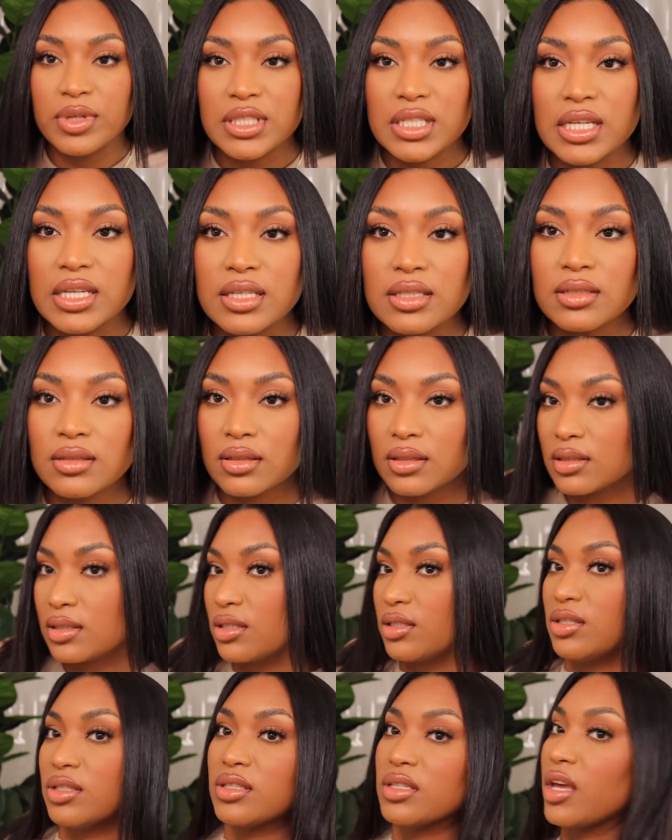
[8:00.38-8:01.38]
Batiste because
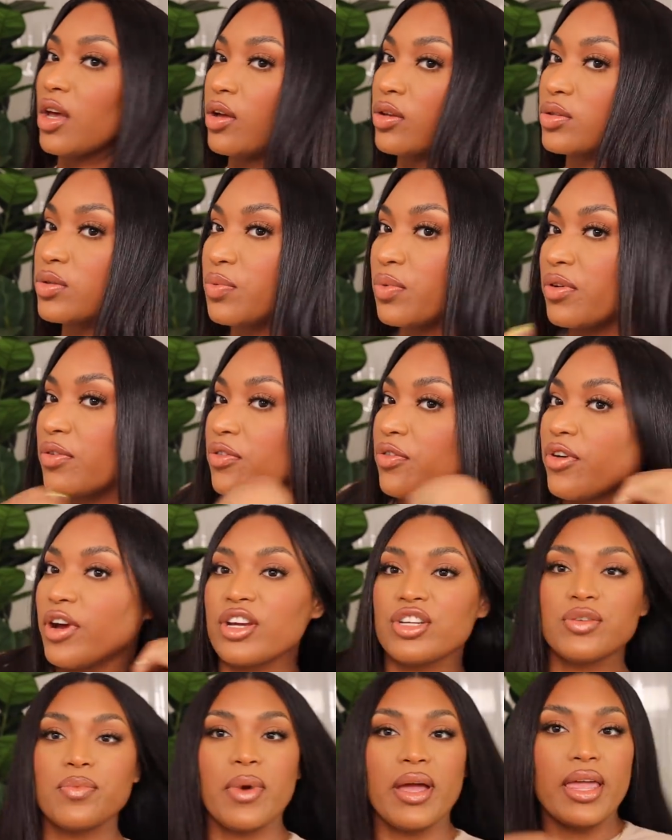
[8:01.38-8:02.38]
it just helps
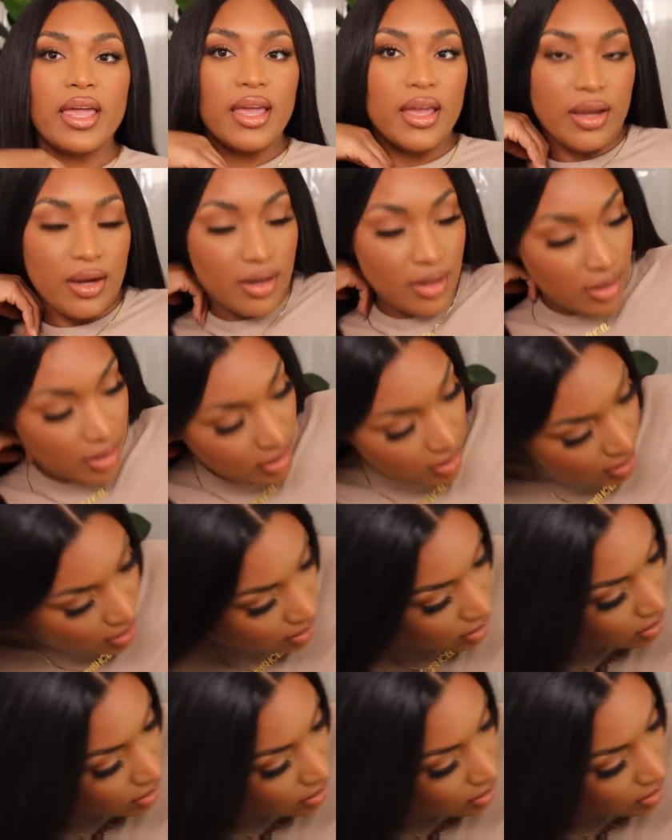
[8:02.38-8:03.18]
refresh my hair